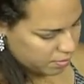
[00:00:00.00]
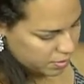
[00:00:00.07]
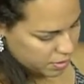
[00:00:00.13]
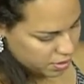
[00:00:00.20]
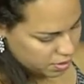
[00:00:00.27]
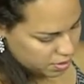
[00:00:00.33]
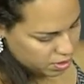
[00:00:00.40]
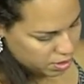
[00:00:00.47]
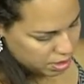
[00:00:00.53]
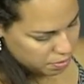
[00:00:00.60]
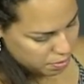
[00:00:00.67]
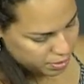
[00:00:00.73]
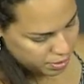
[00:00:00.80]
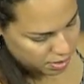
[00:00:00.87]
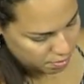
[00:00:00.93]
So you can
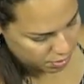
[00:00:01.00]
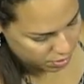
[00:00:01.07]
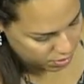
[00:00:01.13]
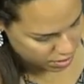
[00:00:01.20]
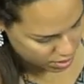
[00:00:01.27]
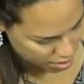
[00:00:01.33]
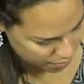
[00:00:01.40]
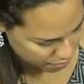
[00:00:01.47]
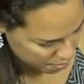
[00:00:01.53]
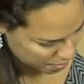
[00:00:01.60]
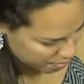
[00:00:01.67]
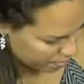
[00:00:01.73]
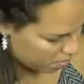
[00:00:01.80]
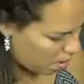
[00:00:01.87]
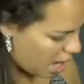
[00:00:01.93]
put some other stuff,
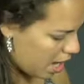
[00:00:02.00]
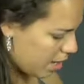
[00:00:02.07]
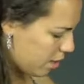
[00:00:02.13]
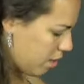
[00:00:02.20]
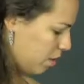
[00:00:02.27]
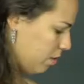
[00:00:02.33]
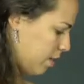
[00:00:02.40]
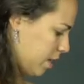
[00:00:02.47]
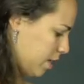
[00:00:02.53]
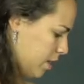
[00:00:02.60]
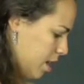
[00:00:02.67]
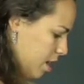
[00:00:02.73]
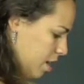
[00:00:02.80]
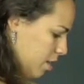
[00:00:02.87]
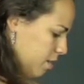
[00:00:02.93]
maybe water right
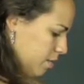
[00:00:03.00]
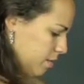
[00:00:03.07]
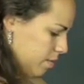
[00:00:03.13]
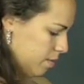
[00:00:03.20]
there.